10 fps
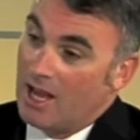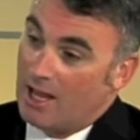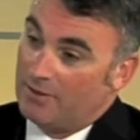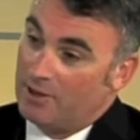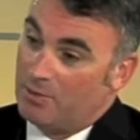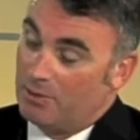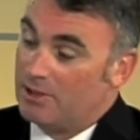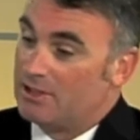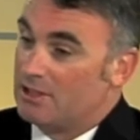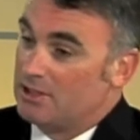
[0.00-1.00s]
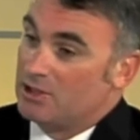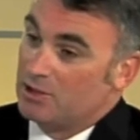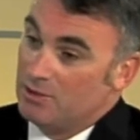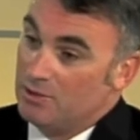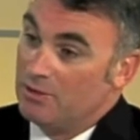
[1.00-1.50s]
and they pointed
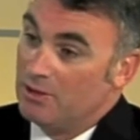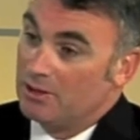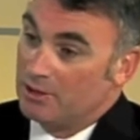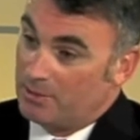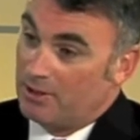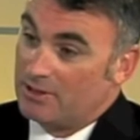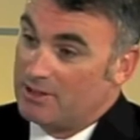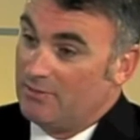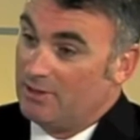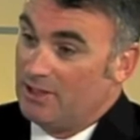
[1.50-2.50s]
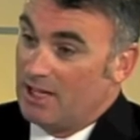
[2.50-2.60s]
to the productivity